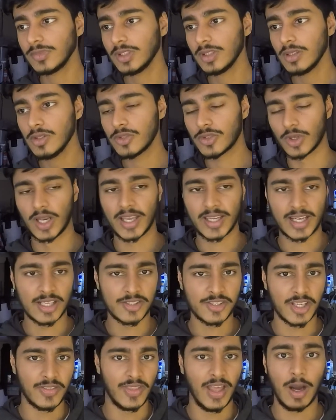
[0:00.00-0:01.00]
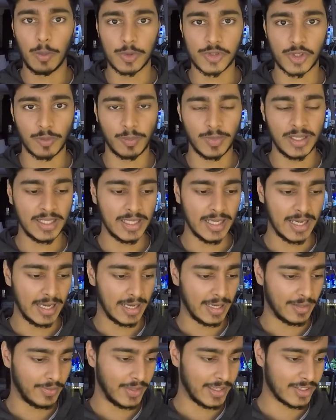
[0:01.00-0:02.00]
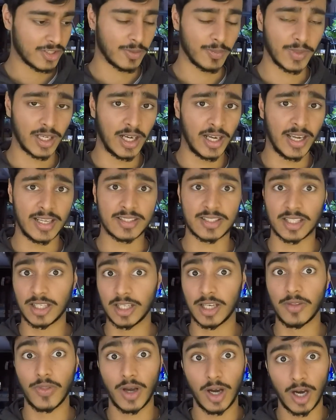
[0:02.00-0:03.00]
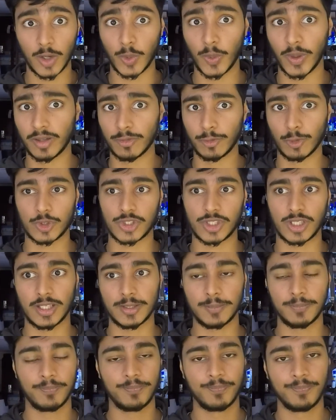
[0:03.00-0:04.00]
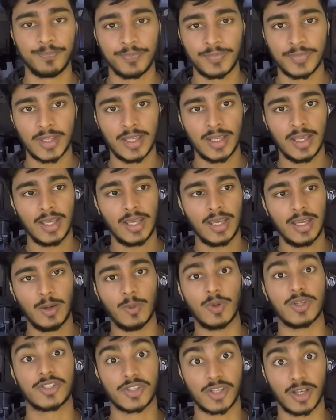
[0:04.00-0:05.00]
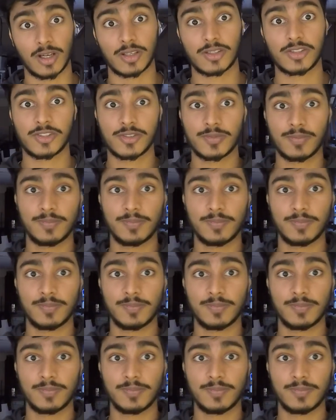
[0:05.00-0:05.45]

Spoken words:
So like I said, that was on me, and that's something I had to learn the hard way, unfortunately, which sucks.